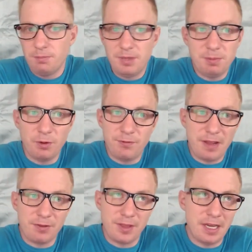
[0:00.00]
People
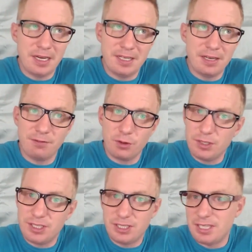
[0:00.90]
favor the idea of
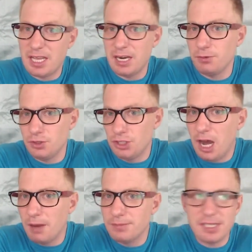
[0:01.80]
good, sustainable
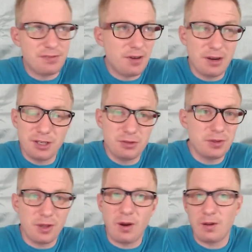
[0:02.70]
jobs. That's very true
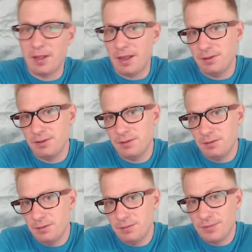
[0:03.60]
in the heartland.
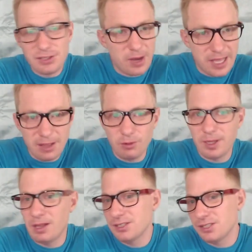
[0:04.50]
That's why
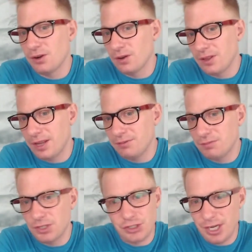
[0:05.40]
Hillary lost the heartland,
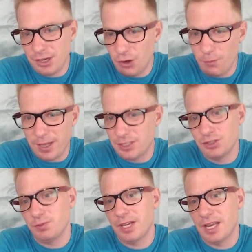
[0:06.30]
because she had no
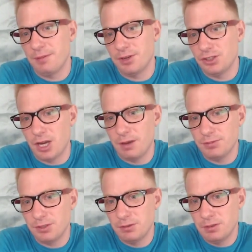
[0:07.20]
message when it came to
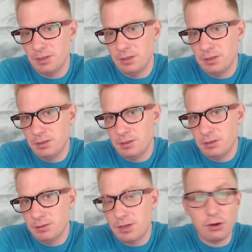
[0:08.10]
jobs.
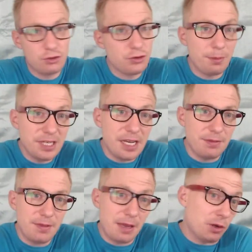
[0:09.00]
Donald Trump
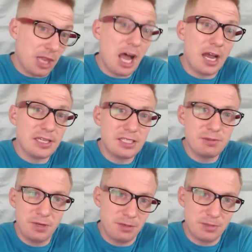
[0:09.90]
did. They were lies,
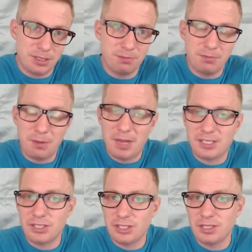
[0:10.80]
but it was a
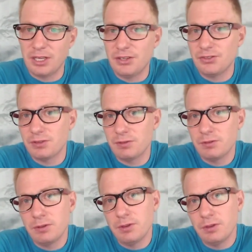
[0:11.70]
message at least.
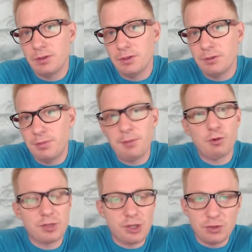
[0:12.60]

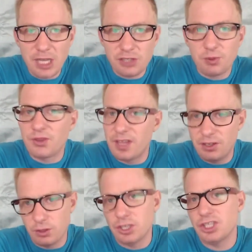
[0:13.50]
People were so desperate, they
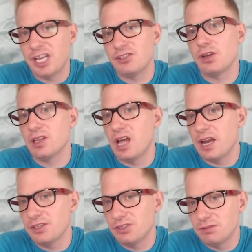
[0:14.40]
took a chance on
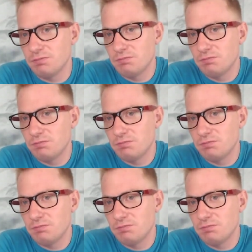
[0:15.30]
lies,